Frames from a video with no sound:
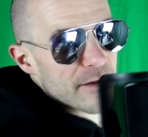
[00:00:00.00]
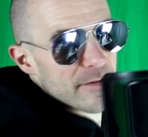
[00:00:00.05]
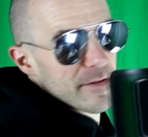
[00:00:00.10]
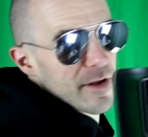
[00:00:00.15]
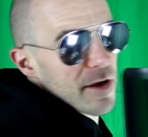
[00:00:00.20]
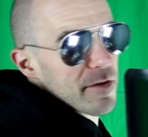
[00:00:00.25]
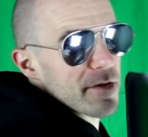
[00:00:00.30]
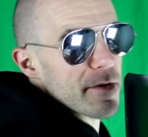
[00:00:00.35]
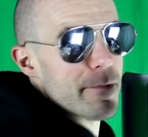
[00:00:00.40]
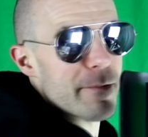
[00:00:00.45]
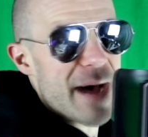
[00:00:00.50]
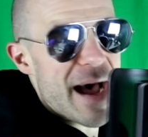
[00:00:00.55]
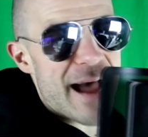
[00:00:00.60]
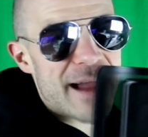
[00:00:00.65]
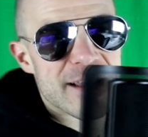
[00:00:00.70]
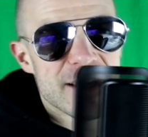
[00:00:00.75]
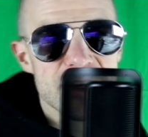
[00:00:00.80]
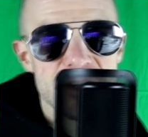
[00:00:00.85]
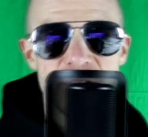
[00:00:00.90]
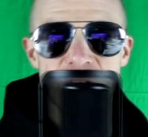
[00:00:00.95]
on the
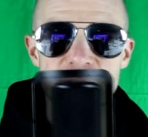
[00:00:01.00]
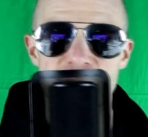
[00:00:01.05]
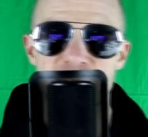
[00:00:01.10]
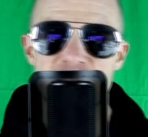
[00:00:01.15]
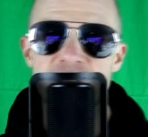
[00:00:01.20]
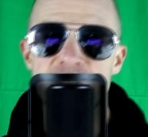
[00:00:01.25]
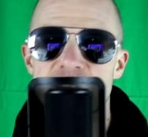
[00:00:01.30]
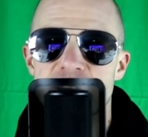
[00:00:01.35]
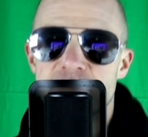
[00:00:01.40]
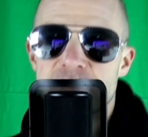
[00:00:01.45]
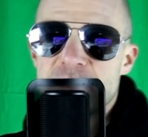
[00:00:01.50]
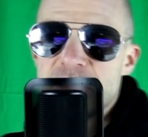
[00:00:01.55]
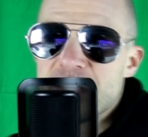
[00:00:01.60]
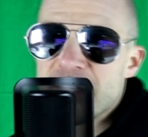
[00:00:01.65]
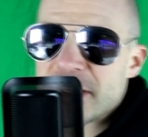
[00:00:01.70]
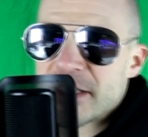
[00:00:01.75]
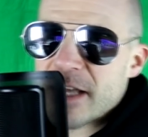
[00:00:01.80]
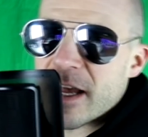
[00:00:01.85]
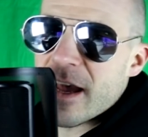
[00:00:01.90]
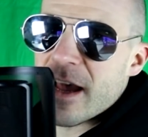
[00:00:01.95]
back of any of
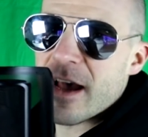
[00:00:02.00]
these.